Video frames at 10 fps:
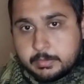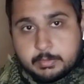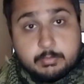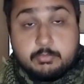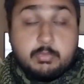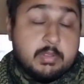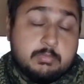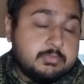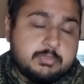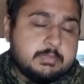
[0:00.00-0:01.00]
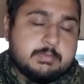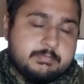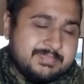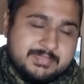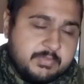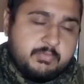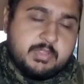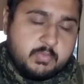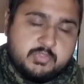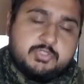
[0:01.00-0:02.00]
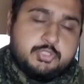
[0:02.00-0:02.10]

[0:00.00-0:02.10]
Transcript: Well, that was a